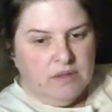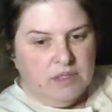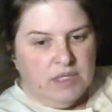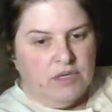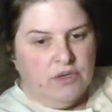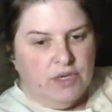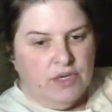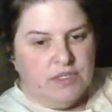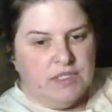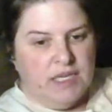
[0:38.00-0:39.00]
Daryl
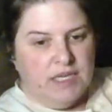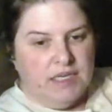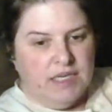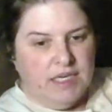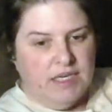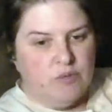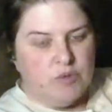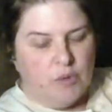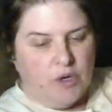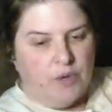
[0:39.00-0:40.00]
knows that Negan
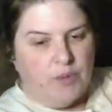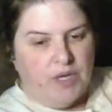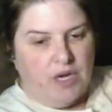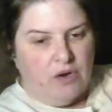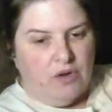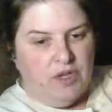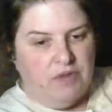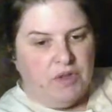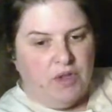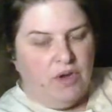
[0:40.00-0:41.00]
was working with Carol,
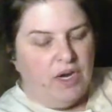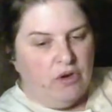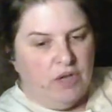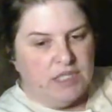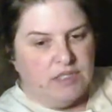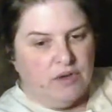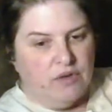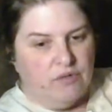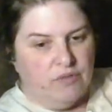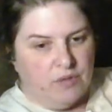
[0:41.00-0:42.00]
even though Carol hasn't
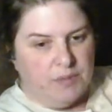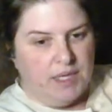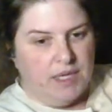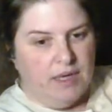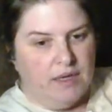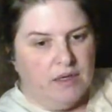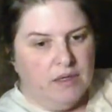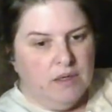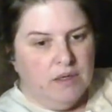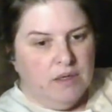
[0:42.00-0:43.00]
confirmed it yet.
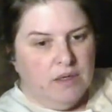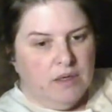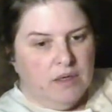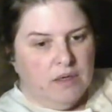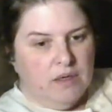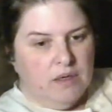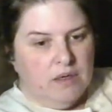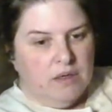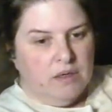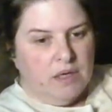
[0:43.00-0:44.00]

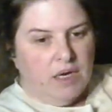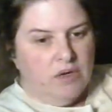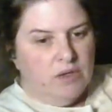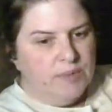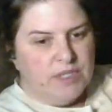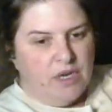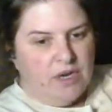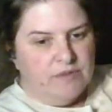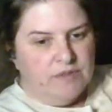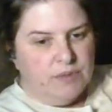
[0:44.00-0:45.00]
Carol was
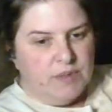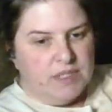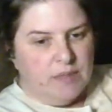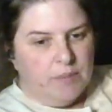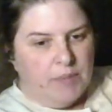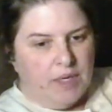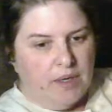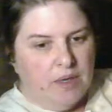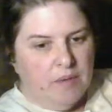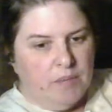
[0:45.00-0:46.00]
off doing
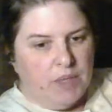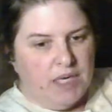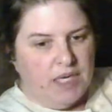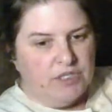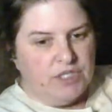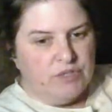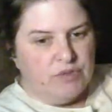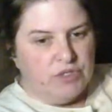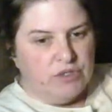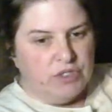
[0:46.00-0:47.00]
something, but now she's
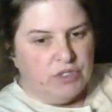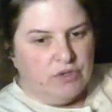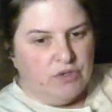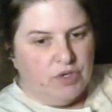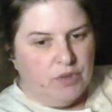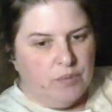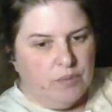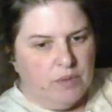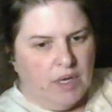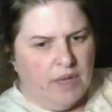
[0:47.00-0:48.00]
returned to the group,
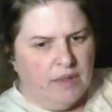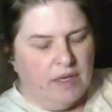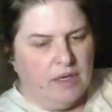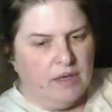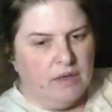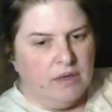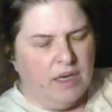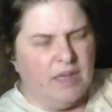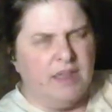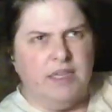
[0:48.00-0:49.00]
I think.
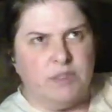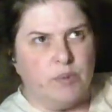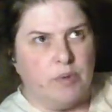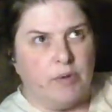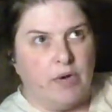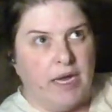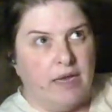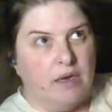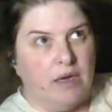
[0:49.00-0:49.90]
I think that's where we're at.